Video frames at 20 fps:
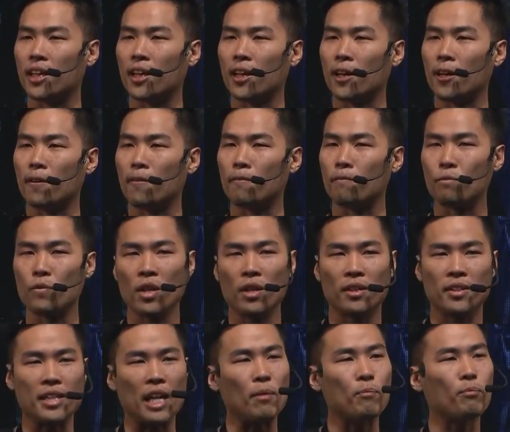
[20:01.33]
um,
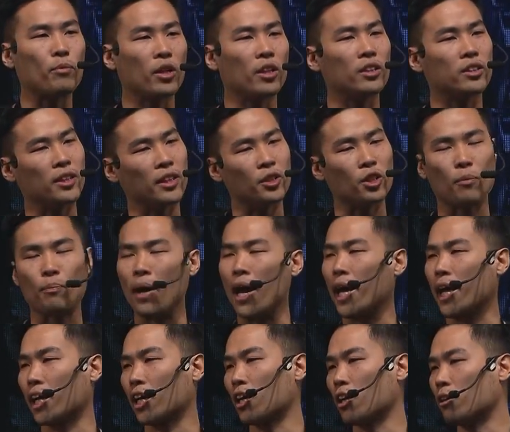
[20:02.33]
numbers in your
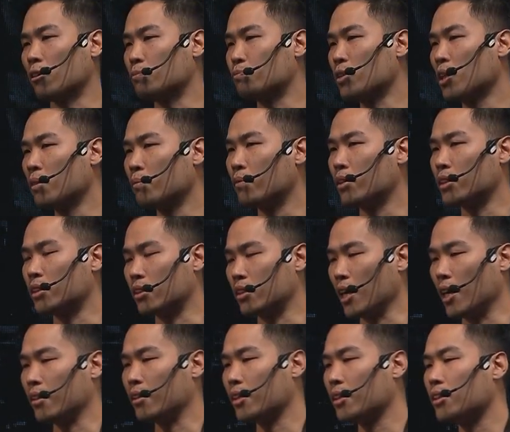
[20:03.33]
bank account. But
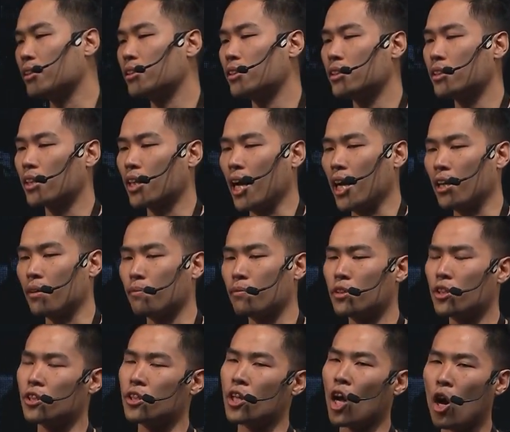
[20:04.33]
I think this is kind of
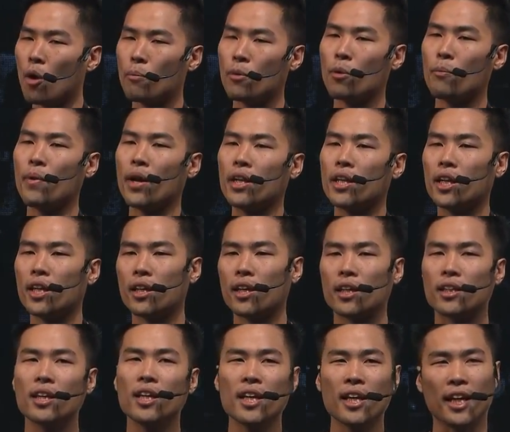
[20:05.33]
the normal money
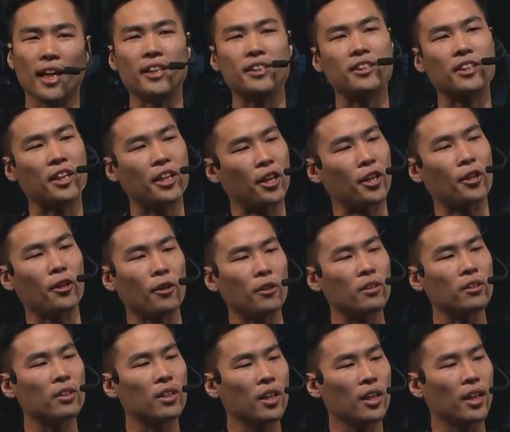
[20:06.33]
that it's
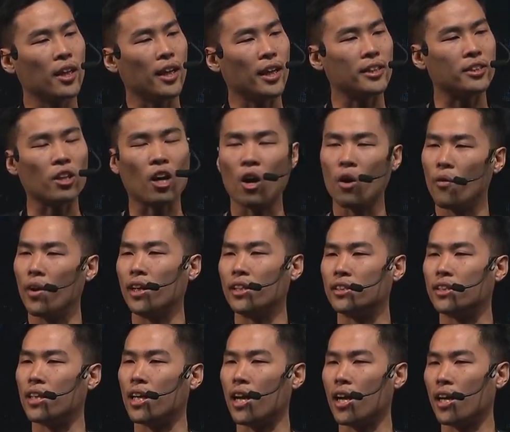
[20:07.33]
secure. It's
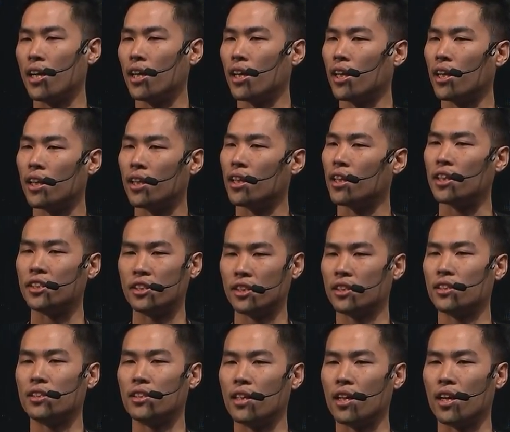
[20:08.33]
always there, and it's
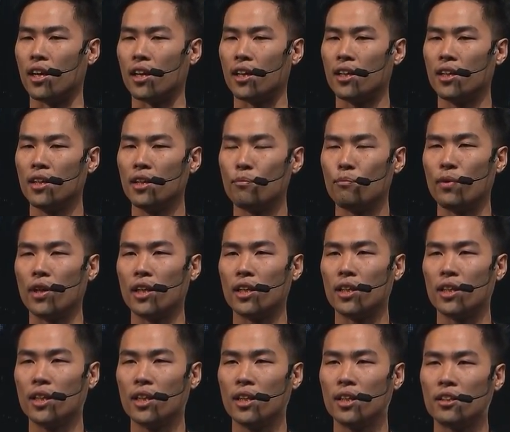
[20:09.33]
just there. But
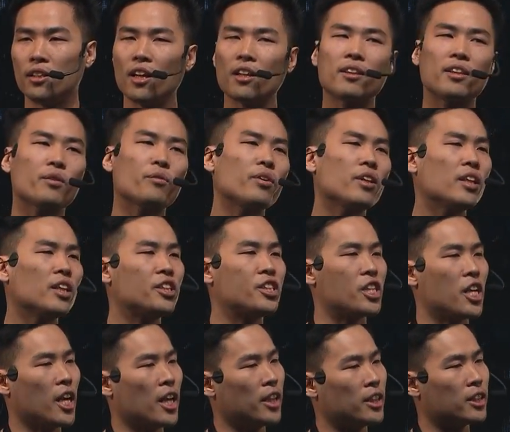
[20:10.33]
nothing really
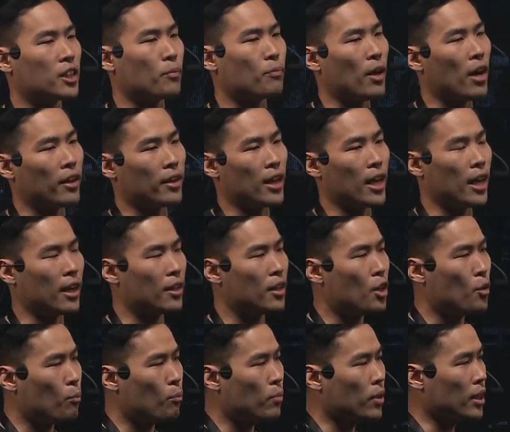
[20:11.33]
changed about that.
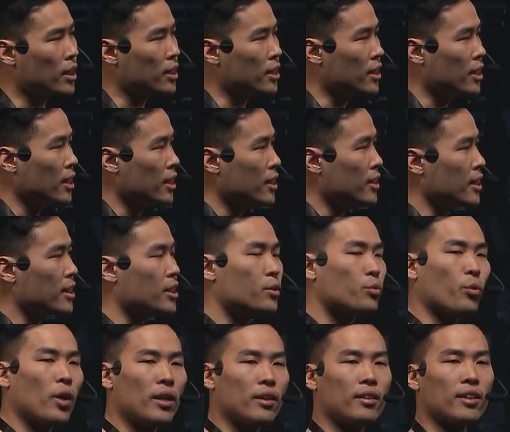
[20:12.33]
But this
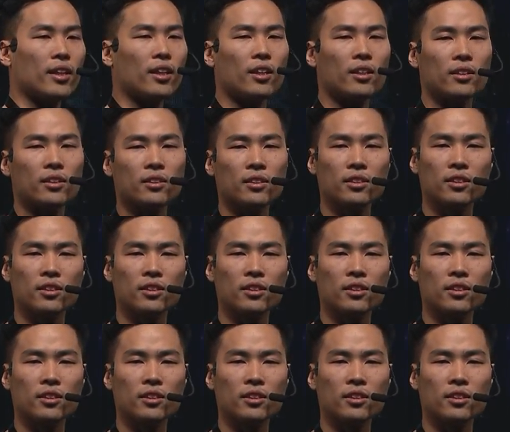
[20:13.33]
one thing